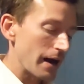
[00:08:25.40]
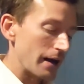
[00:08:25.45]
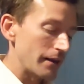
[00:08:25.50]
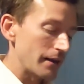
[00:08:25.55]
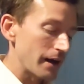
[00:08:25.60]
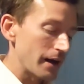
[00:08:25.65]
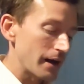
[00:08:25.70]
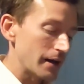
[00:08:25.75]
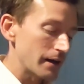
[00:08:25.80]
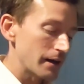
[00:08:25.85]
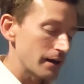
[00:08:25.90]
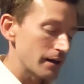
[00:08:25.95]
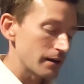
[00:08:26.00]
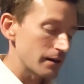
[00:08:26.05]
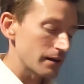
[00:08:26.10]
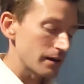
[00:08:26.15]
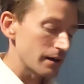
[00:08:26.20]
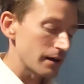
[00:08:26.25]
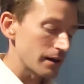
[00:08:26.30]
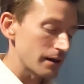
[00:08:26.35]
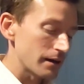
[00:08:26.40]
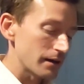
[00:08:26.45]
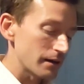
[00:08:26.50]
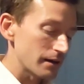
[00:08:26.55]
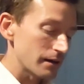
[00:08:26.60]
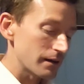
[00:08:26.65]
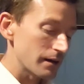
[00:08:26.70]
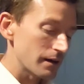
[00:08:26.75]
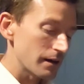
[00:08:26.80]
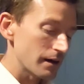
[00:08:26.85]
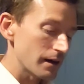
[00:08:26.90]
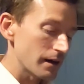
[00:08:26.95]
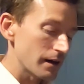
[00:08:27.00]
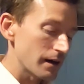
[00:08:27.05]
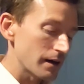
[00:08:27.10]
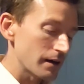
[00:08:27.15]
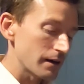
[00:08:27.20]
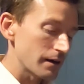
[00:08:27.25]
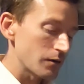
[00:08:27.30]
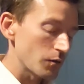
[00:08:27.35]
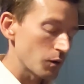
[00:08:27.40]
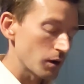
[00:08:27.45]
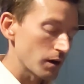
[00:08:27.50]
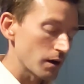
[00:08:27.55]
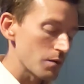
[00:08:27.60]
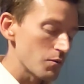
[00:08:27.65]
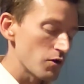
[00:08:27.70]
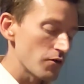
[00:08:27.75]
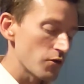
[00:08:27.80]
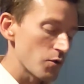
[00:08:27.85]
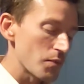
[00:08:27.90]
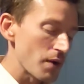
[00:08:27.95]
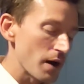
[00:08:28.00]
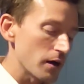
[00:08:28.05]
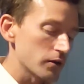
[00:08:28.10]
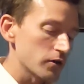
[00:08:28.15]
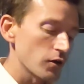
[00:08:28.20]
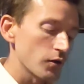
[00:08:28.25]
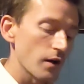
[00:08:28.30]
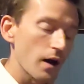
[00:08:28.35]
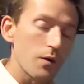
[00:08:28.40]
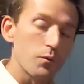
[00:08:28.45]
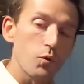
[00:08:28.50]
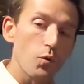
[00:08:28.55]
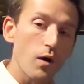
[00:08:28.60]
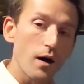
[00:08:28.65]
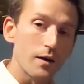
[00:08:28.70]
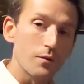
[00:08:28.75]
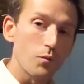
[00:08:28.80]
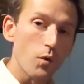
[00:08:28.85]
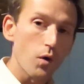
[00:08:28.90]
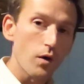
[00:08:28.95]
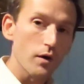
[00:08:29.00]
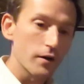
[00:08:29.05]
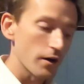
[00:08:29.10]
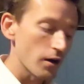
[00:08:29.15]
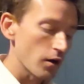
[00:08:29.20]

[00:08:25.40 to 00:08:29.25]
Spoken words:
And then we're going to move the baritone up one more